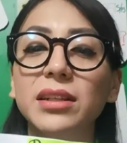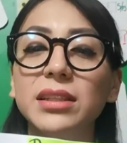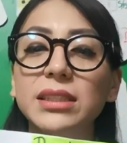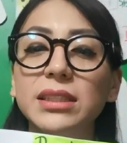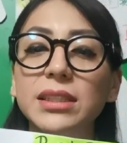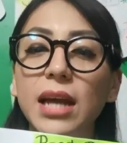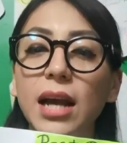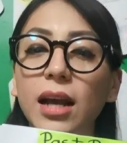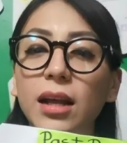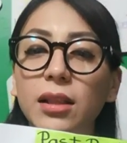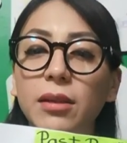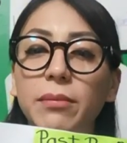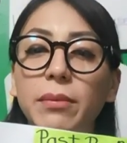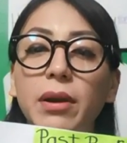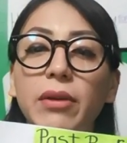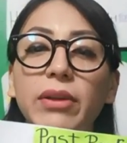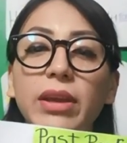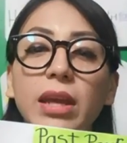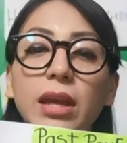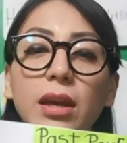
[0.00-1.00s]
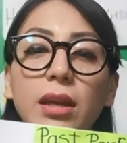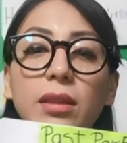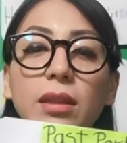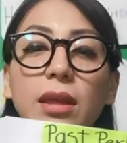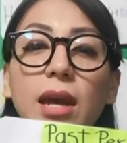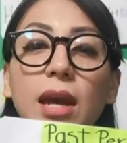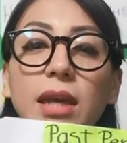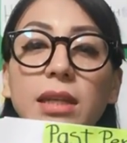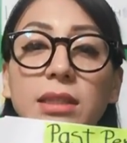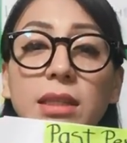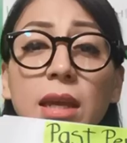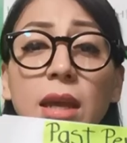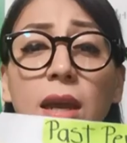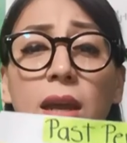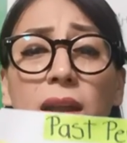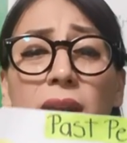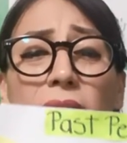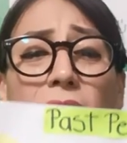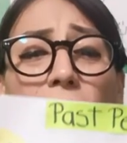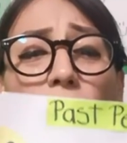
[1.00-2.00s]
Exactly. Very good, guys.
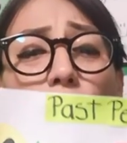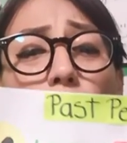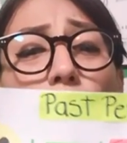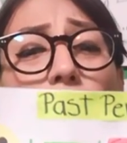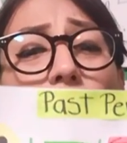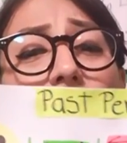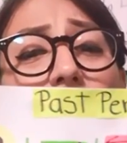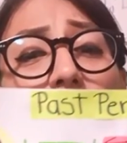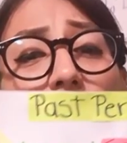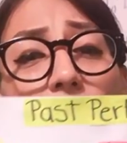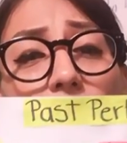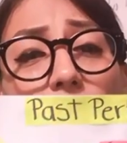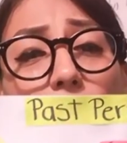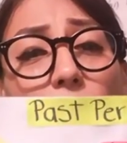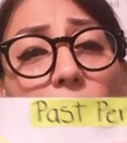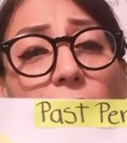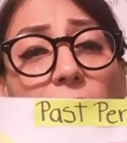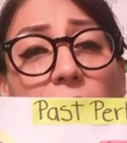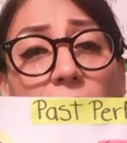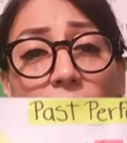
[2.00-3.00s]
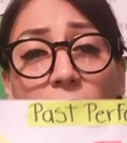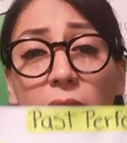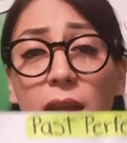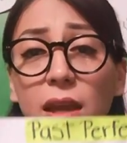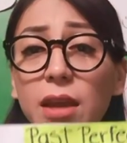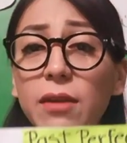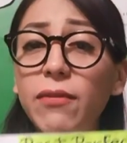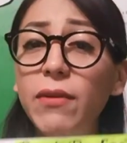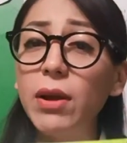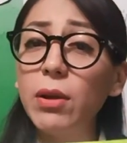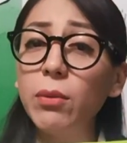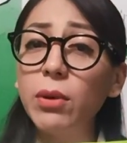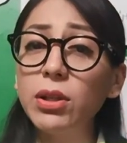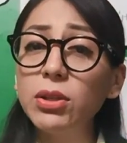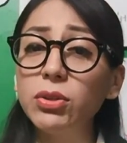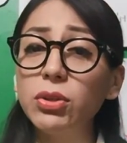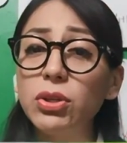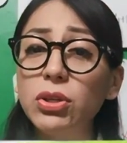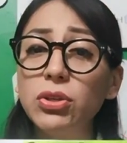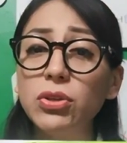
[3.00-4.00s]
Now, what happened if I
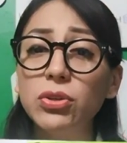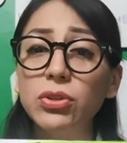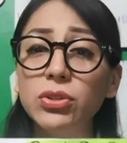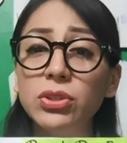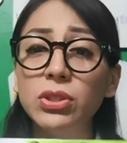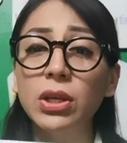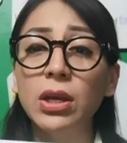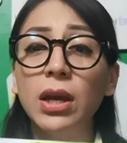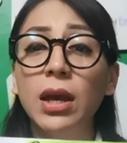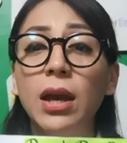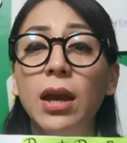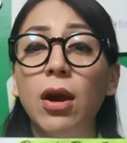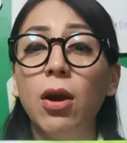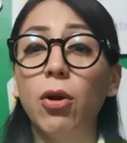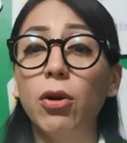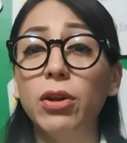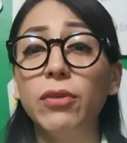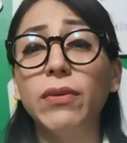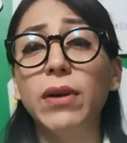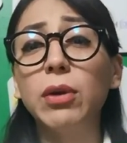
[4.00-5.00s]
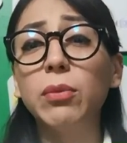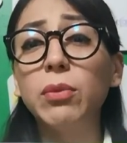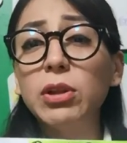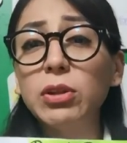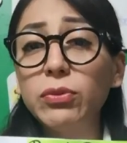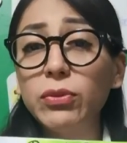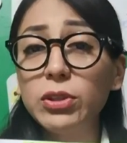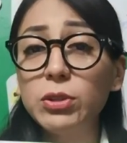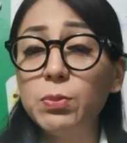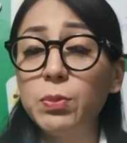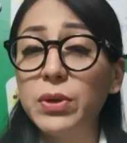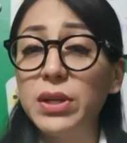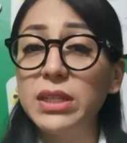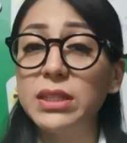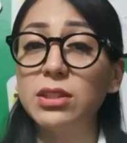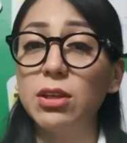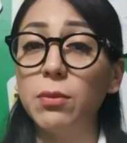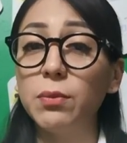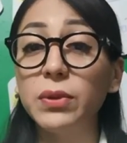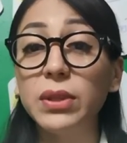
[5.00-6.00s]
want to use, or if I want to
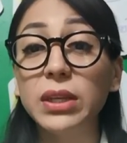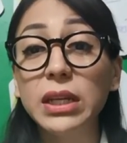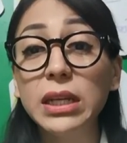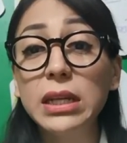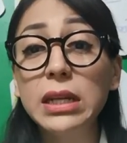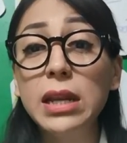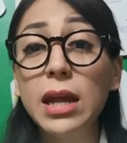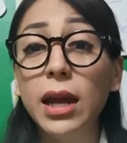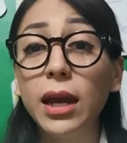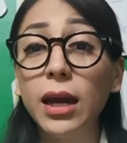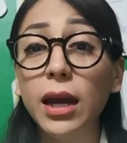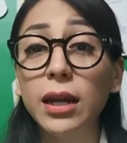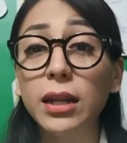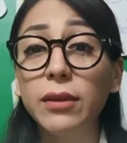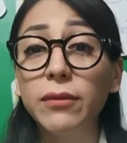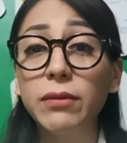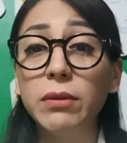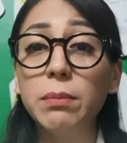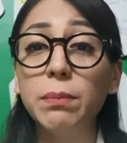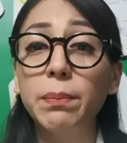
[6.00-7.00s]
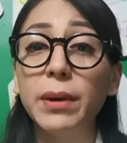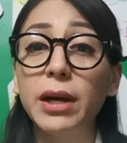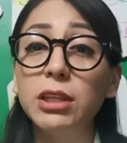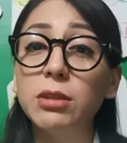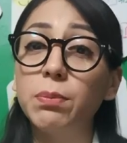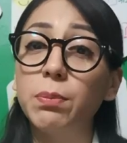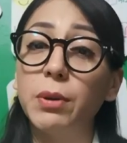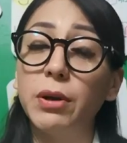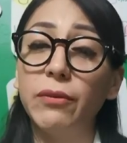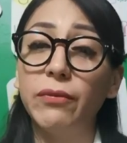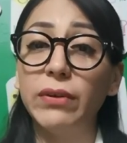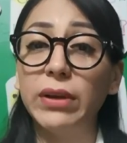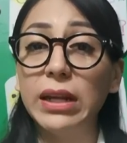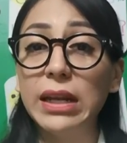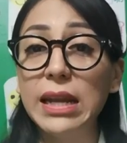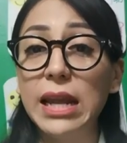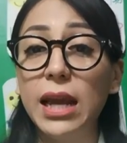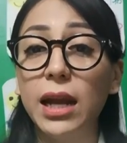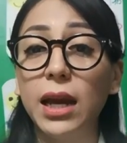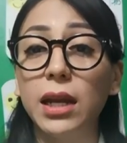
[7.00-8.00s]
express something in negative, in past perfect
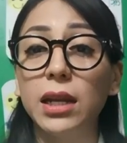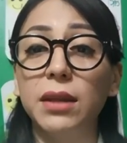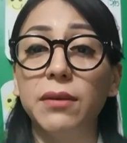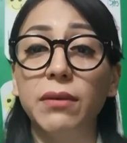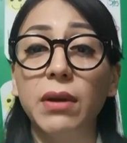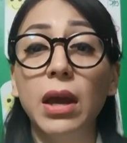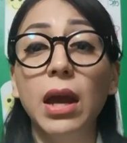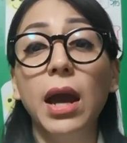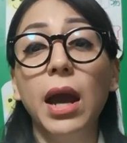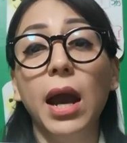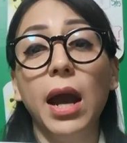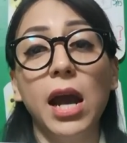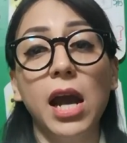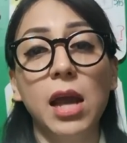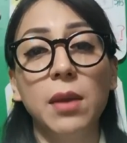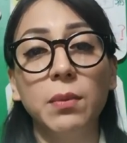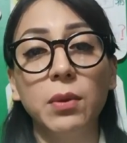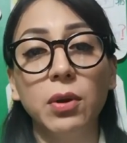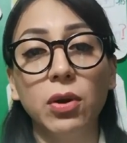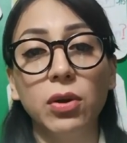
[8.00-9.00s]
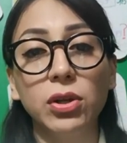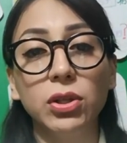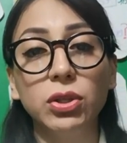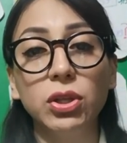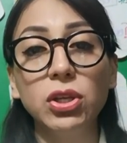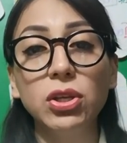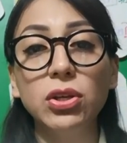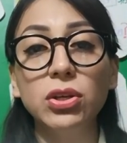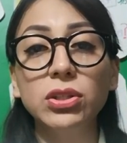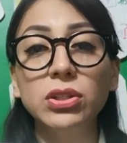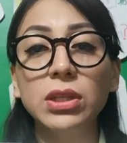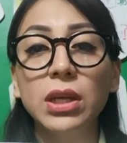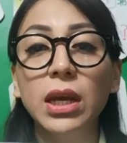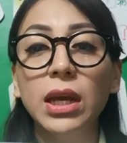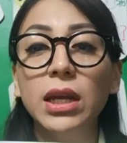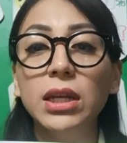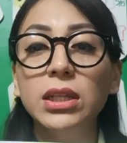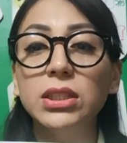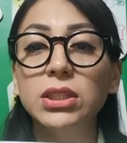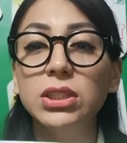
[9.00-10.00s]
negative? I'm going to use
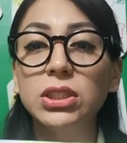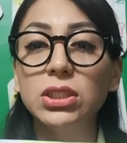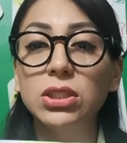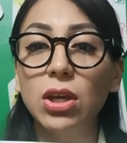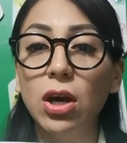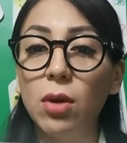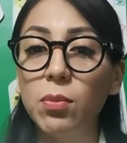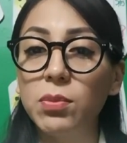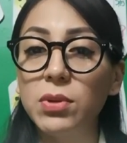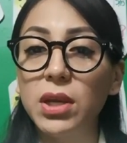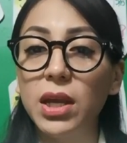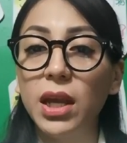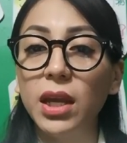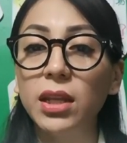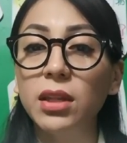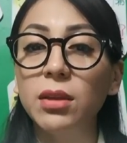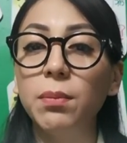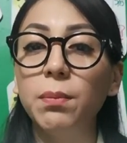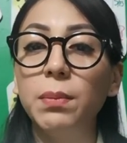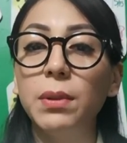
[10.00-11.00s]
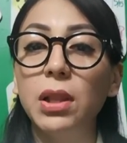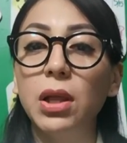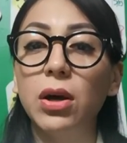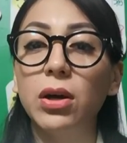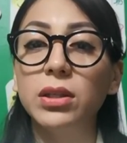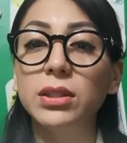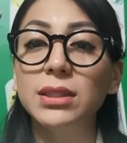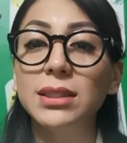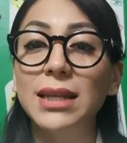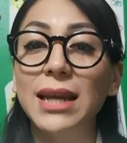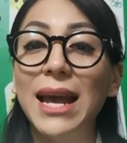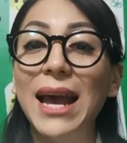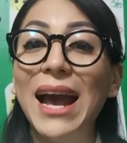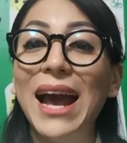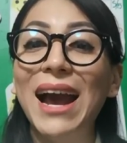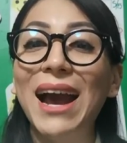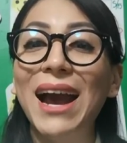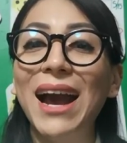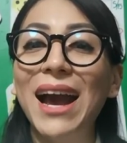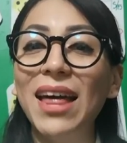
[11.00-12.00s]
subject plus
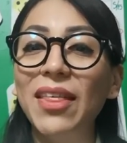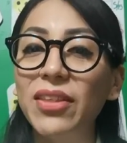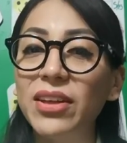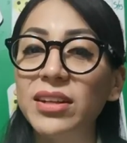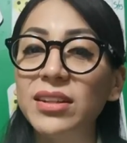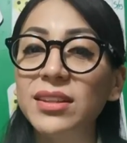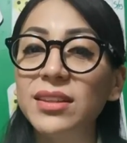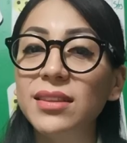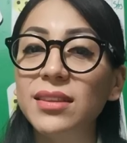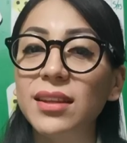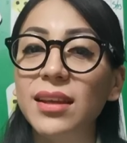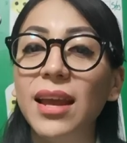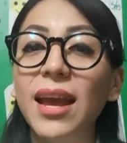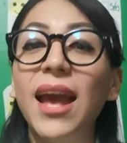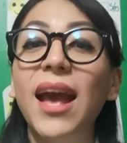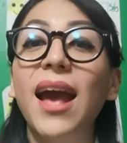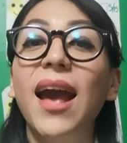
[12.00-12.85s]
hadn't.